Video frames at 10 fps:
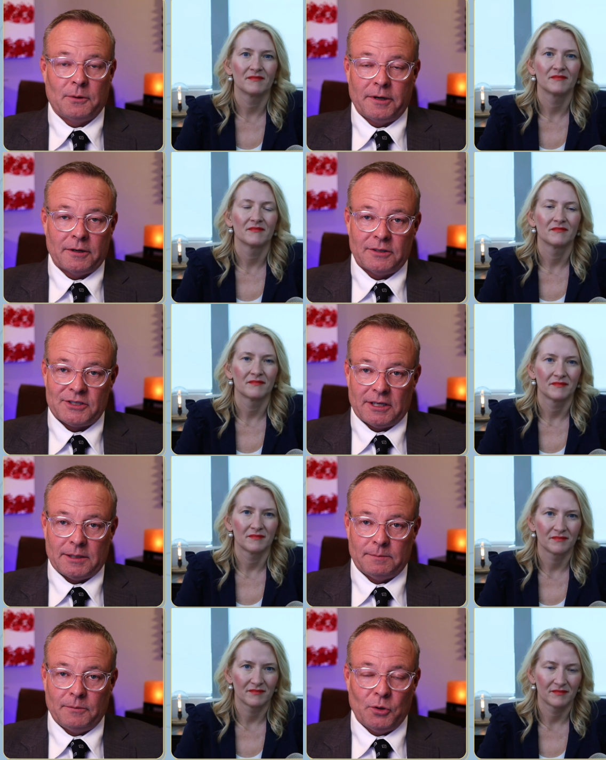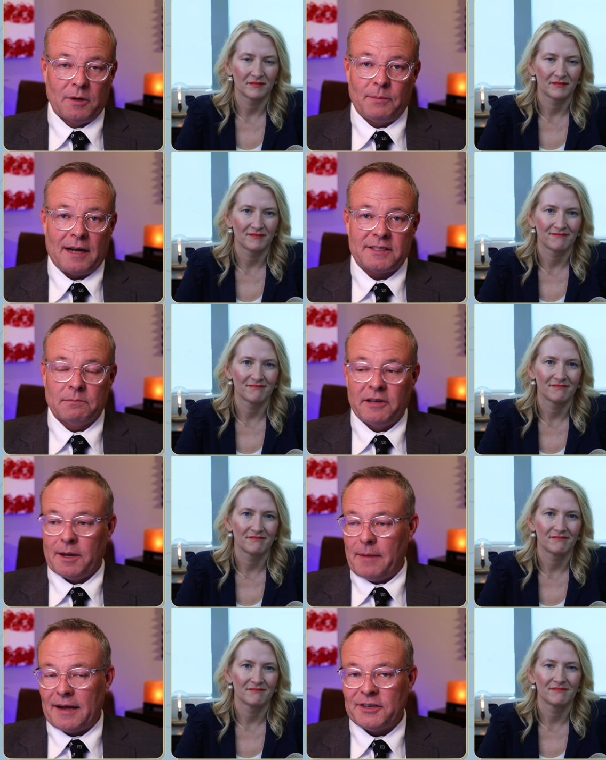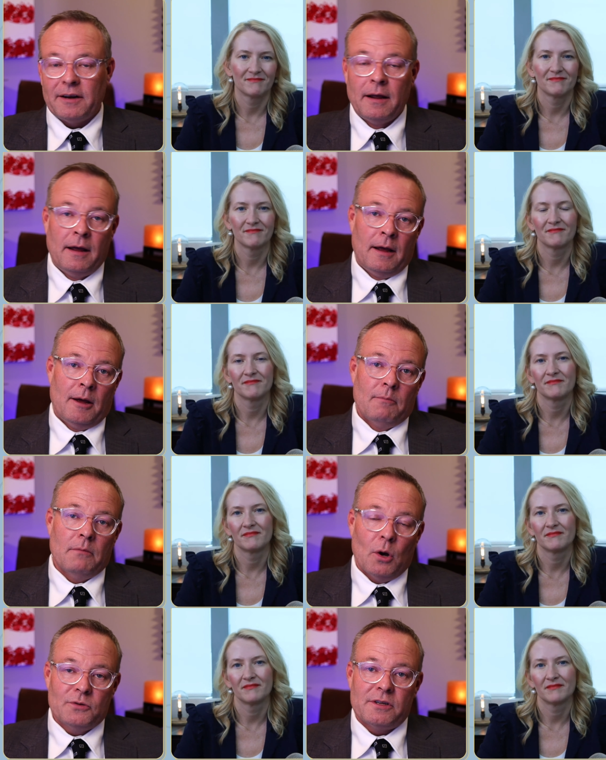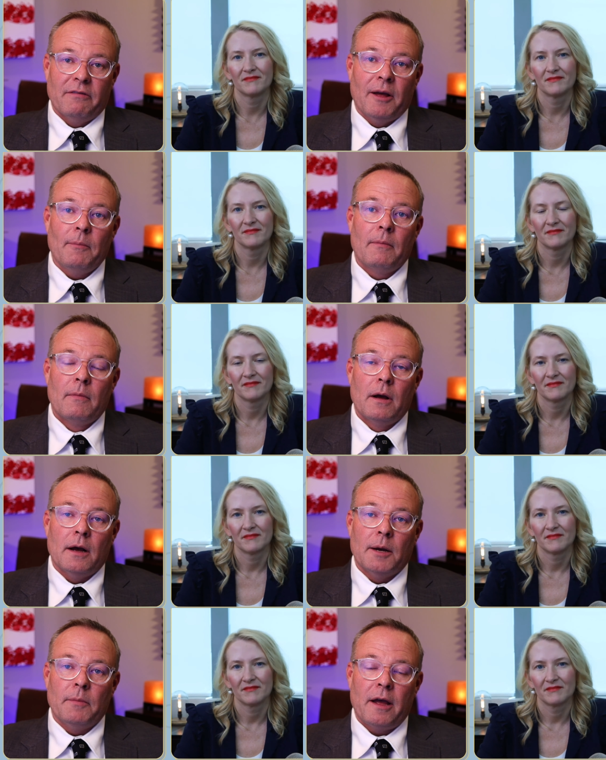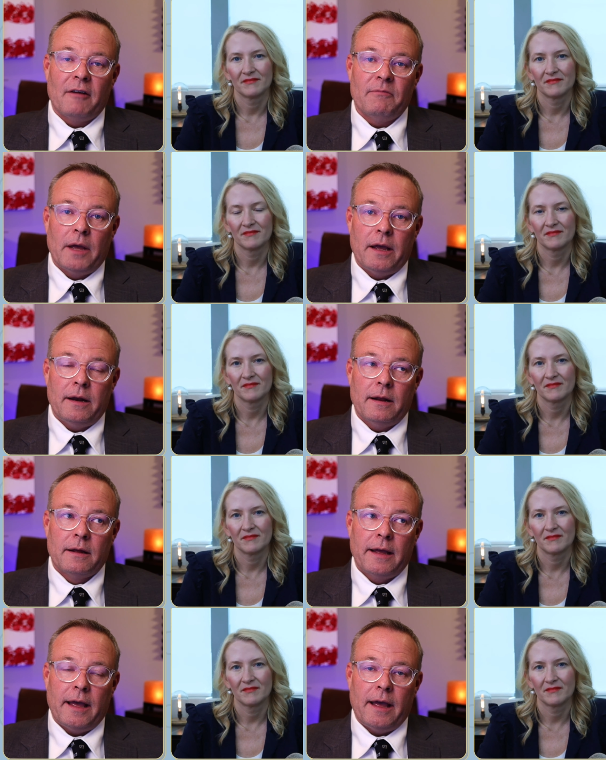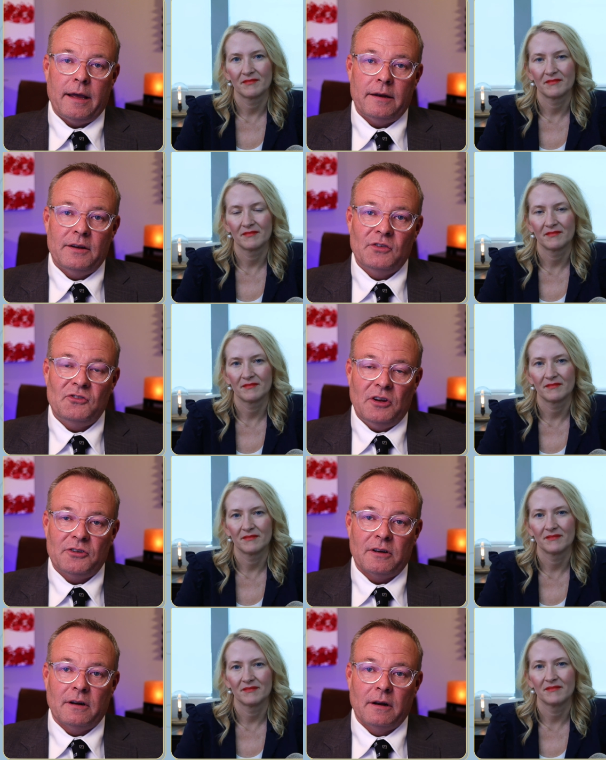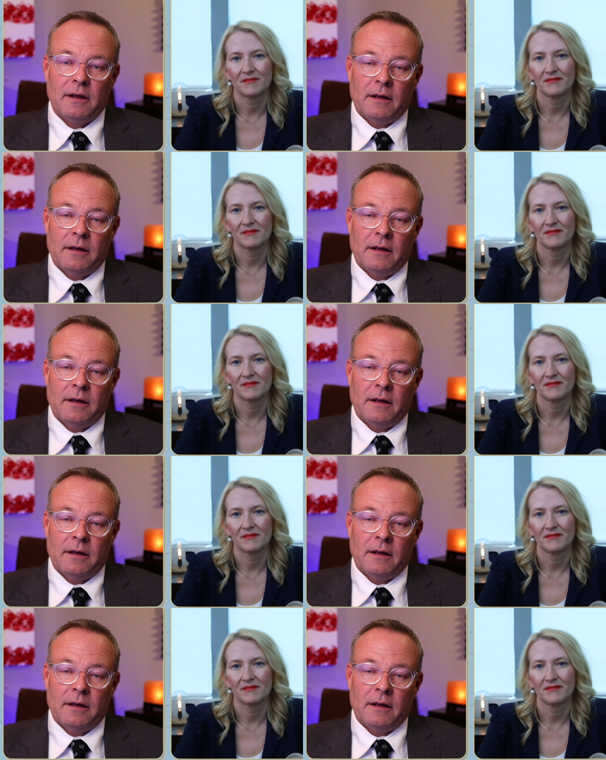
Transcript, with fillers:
Speaker 1: lawyers um, you could possibly imagine. Most of them um, have made a decision